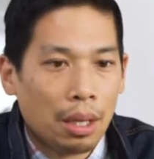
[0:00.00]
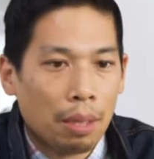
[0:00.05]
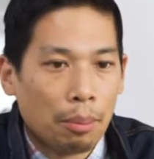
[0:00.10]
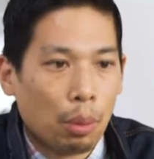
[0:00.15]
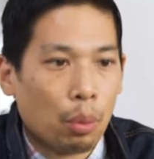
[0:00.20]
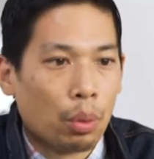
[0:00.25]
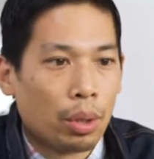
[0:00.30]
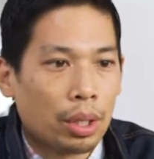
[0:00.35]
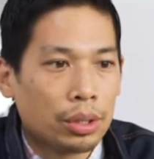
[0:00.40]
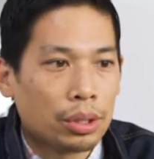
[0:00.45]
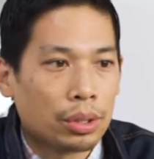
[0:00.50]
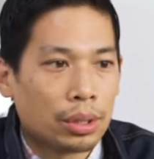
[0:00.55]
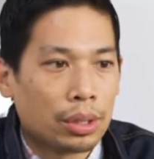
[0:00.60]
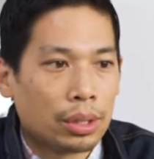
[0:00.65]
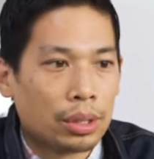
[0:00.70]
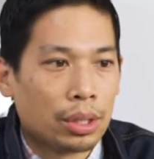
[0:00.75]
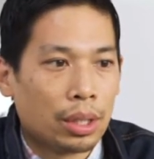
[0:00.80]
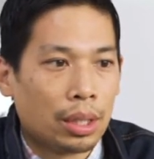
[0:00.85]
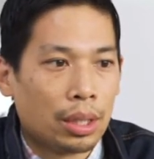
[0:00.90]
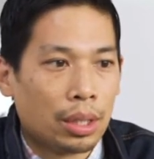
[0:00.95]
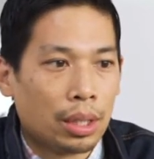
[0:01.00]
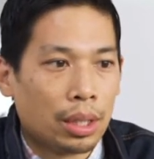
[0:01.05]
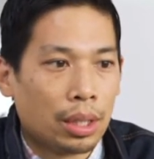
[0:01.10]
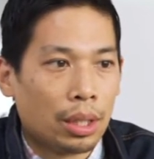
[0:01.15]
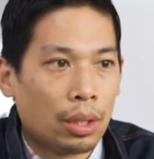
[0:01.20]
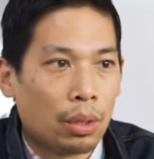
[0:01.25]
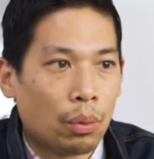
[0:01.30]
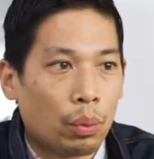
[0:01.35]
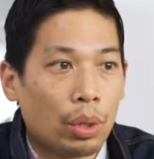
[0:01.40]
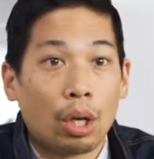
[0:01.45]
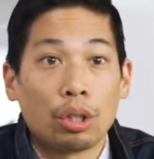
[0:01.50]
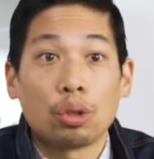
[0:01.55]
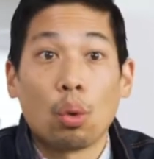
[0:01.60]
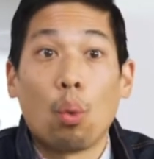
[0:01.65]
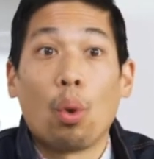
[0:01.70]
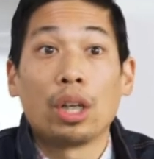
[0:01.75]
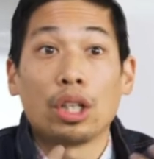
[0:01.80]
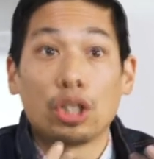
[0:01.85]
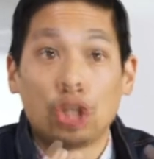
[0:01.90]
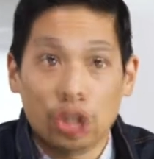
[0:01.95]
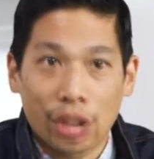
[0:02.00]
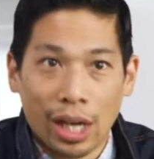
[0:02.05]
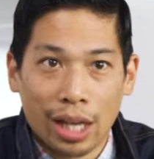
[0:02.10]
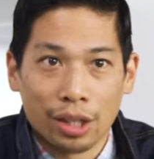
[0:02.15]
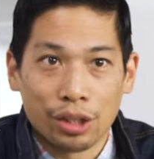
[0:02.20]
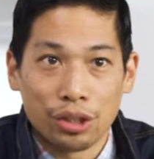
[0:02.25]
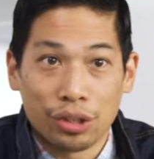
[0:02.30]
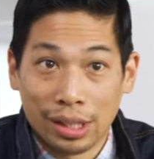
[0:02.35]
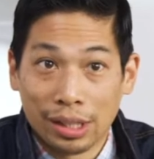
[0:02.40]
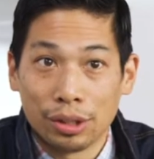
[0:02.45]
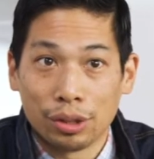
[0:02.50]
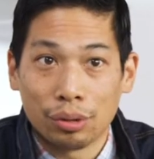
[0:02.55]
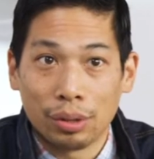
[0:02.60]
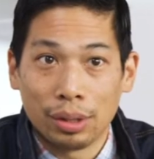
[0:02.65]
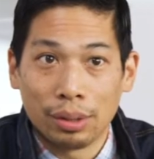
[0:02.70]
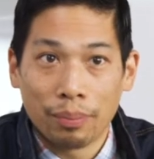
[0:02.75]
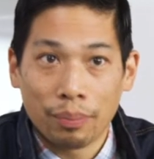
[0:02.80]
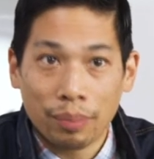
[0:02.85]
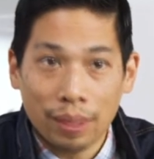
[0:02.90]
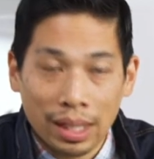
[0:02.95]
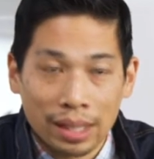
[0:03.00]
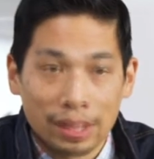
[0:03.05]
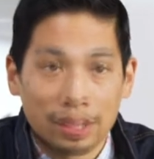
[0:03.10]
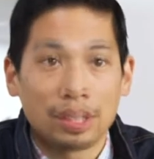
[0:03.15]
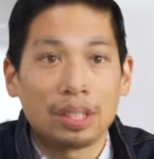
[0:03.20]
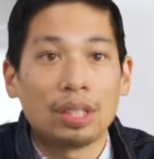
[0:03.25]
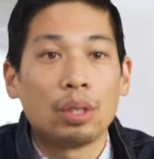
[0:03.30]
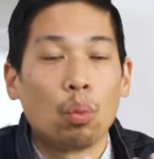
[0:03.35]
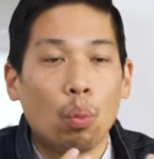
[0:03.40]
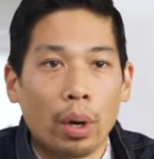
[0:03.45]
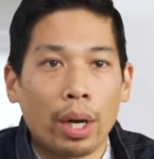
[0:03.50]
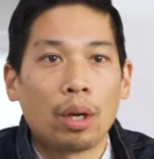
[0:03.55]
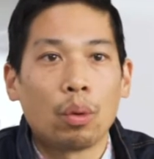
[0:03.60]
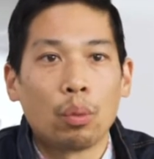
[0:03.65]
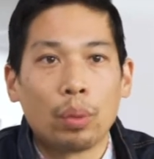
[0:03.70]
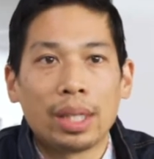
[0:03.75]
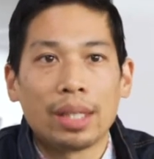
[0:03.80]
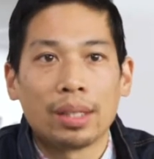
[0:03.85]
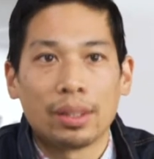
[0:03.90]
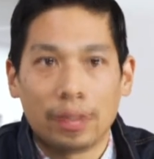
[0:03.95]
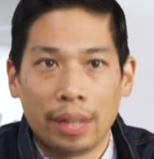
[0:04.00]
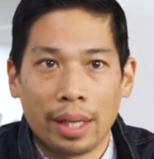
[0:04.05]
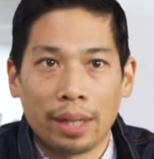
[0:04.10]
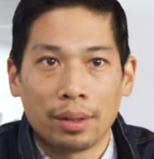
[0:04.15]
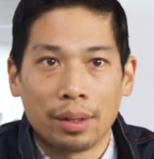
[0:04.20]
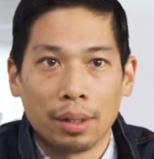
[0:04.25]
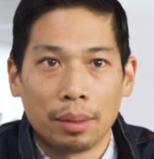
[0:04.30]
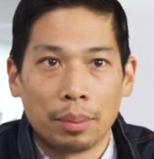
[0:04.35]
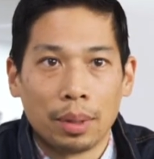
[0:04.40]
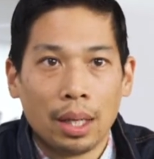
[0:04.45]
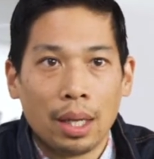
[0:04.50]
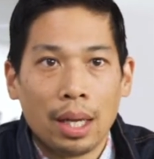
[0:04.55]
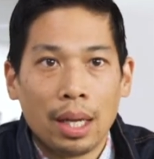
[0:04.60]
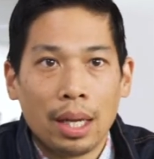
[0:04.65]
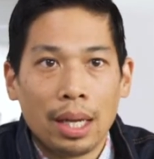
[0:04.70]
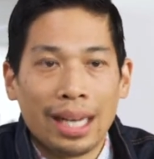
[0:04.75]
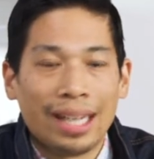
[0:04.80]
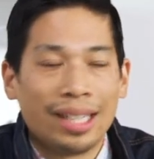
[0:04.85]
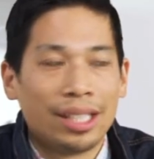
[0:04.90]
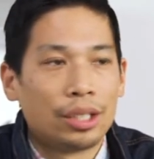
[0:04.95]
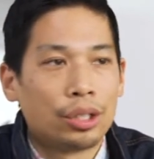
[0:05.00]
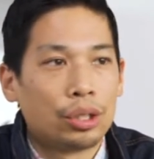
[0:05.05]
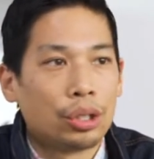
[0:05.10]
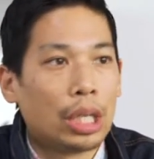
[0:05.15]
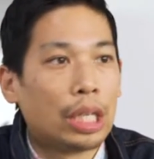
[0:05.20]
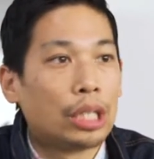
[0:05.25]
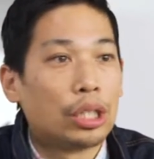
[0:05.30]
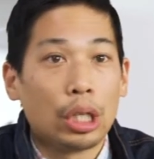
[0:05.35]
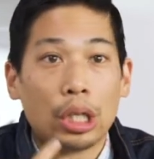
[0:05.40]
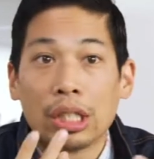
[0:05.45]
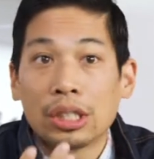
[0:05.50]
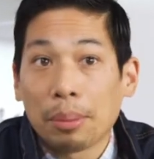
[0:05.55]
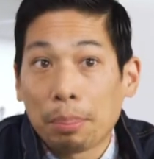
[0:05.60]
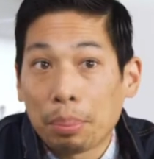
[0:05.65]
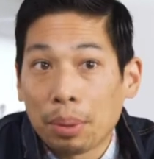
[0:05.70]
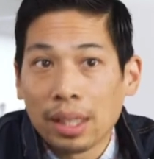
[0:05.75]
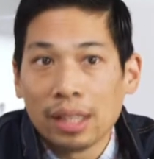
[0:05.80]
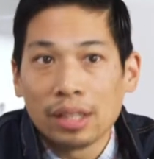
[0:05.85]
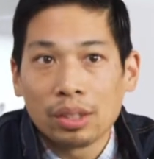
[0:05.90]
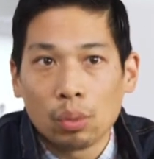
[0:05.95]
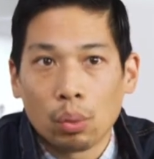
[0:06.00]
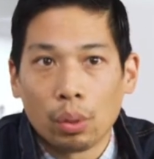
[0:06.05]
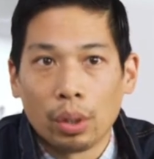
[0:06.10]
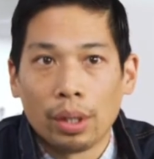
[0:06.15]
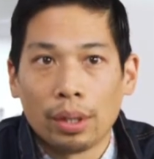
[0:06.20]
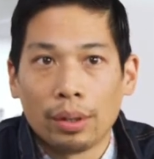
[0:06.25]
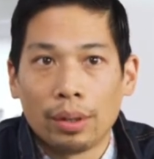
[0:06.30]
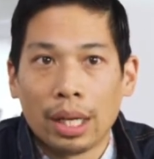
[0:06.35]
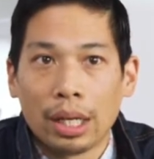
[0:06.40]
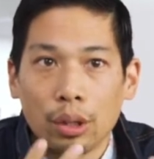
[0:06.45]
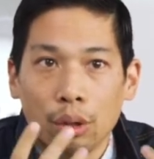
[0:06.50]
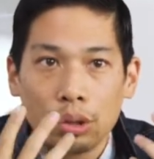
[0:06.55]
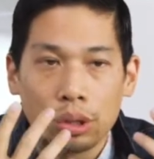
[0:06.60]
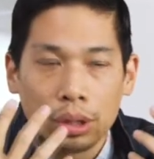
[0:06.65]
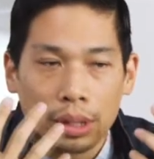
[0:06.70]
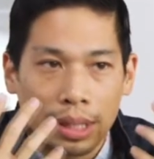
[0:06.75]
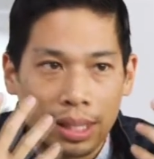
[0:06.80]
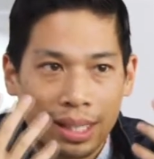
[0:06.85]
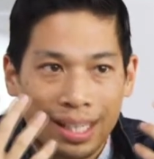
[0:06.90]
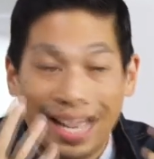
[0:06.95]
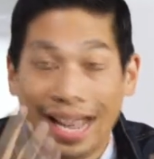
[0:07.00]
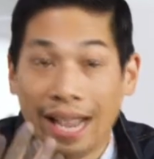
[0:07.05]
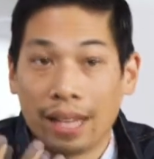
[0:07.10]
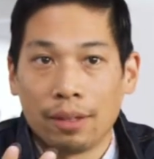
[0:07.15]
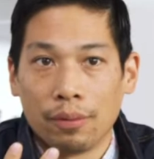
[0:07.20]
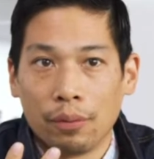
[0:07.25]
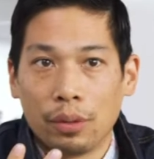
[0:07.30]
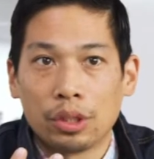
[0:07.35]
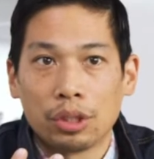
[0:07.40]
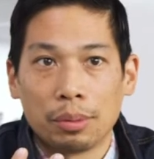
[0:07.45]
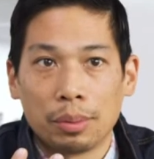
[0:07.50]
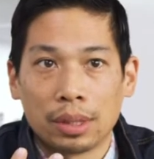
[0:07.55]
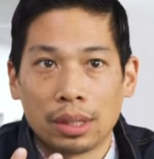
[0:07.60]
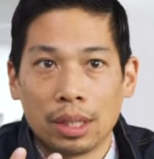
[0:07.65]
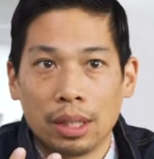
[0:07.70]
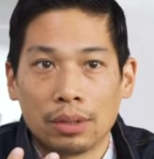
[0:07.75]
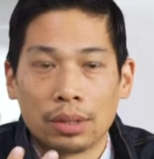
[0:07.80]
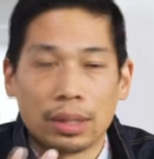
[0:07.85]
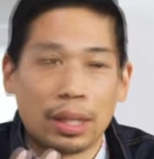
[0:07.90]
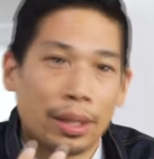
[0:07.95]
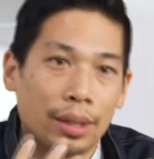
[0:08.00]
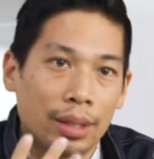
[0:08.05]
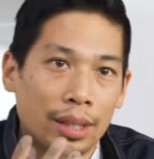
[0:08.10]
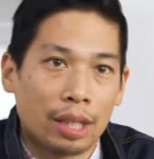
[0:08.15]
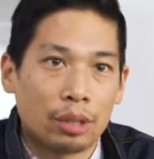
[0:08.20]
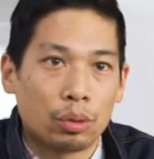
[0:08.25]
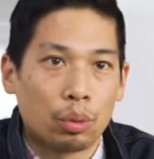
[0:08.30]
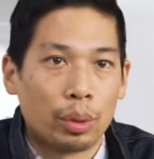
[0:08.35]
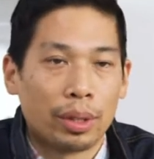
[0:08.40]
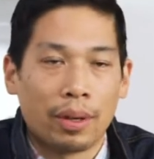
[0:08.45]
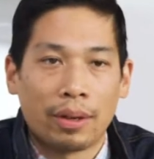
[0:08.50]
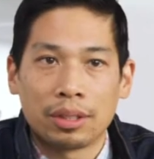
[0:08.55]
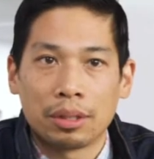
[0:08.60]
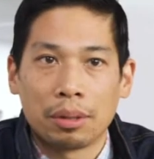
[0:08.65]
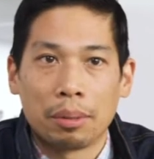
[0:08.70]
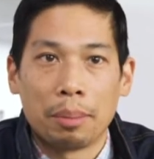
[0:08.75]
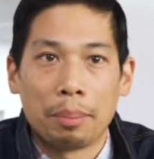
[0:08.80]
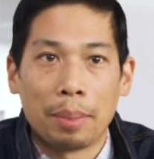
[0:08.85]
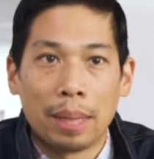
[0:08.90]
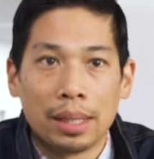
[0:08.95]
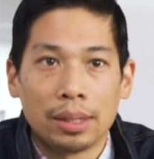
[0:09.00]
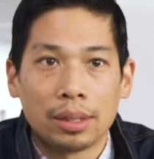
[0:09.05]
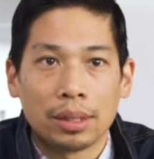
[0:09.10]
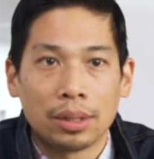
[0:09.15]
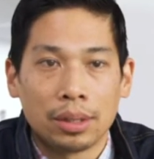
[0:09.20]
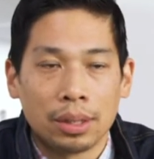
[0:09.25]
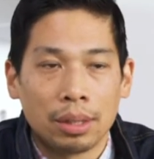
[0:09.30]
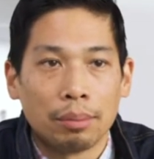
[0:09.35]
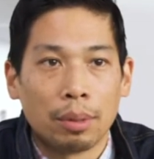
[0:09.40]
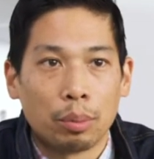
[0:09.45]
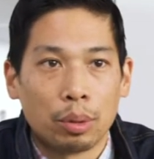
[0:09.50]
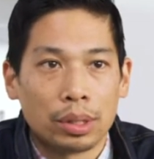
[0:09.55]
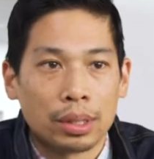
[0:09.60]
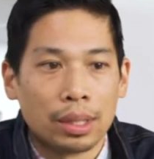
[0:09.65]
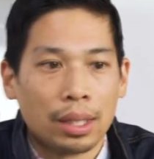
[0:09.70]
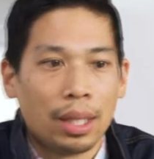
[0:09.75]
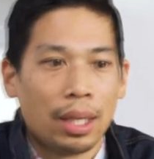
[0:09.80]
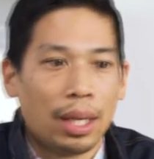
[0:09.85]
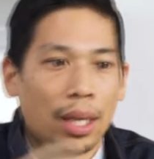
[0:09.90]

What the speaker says: But we also want to challenge the industry and see where we can take them. And it is a place where they usually can't envision themselves. And I think that's where we got some amazing team members